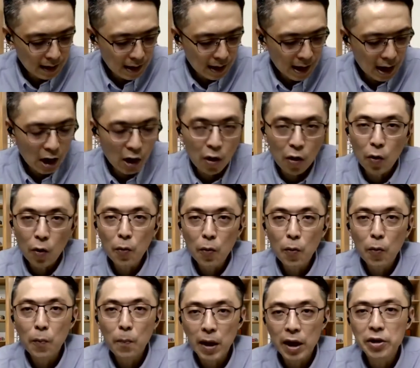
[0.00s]
how
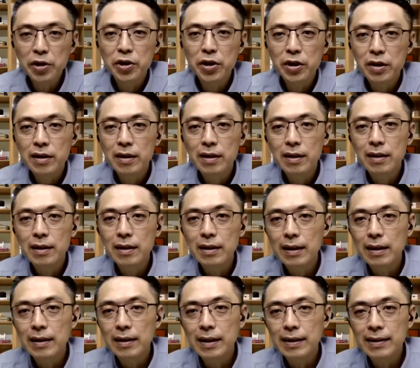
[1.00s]
much
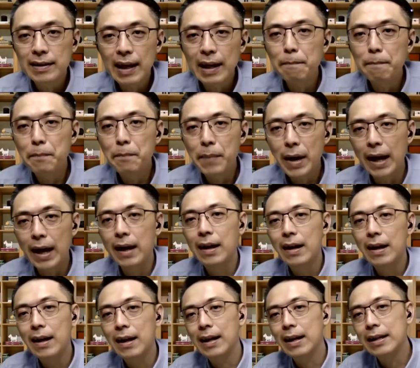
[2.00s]
the same bank
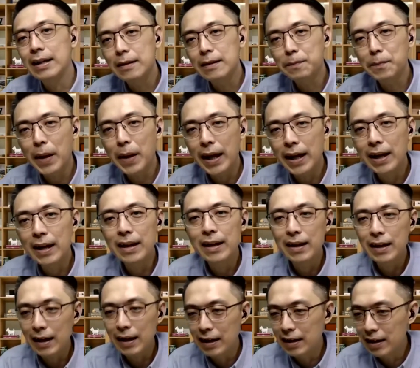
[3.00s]
is paying
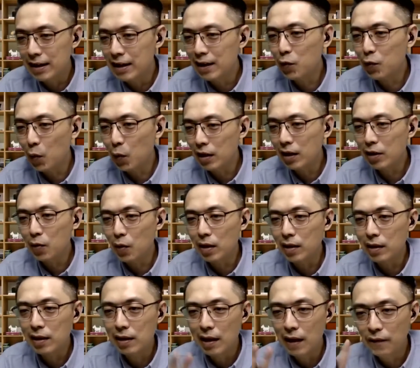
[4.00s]
in year
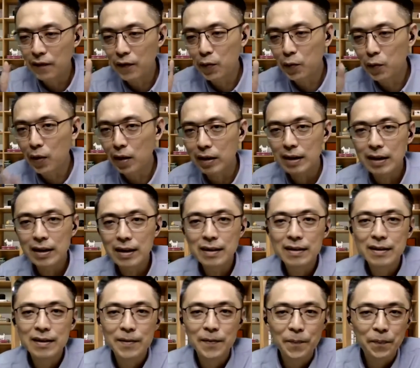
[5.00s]
2020 after 20
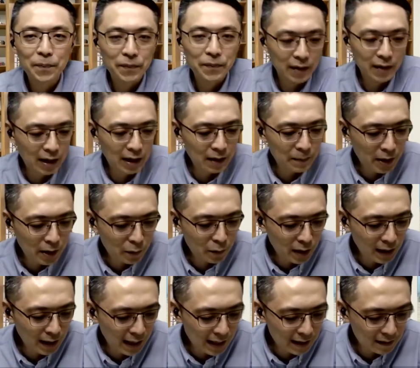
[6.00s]
years? Anybody
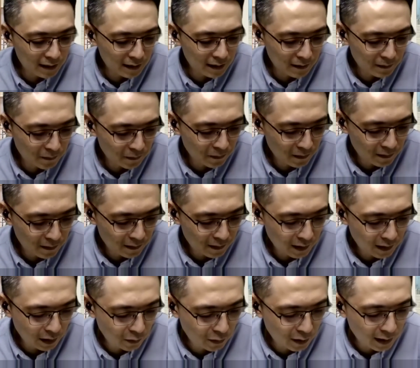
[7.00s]
want to guess?
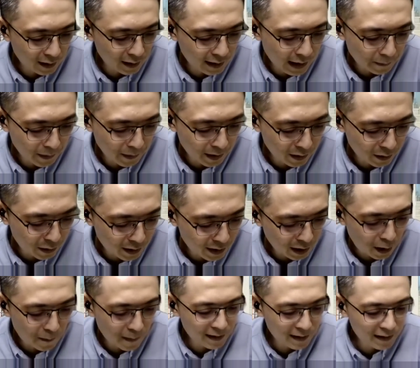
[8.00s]
You want to type into the
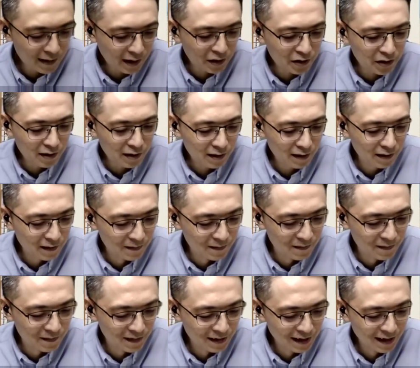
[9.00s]
comment section.
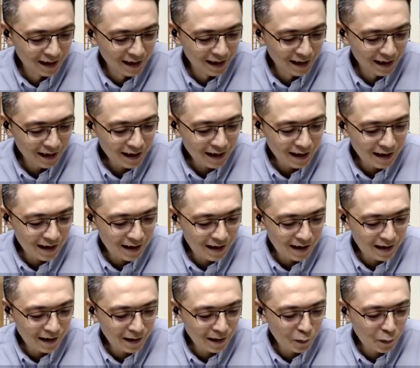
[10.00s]

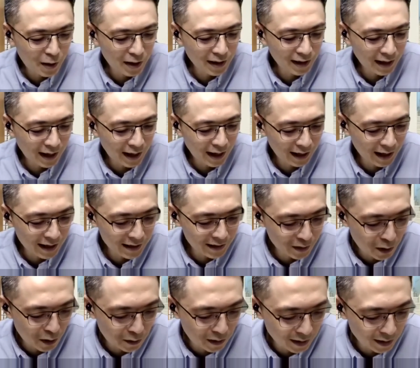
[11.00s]
The one can guess
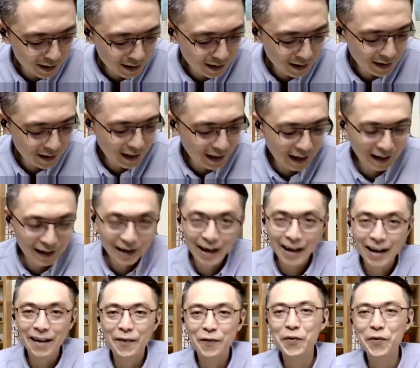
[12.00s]
correctly can get
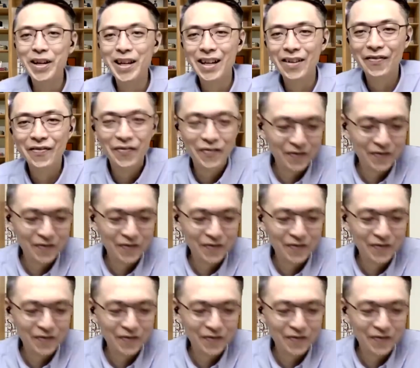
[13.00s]
a free gift.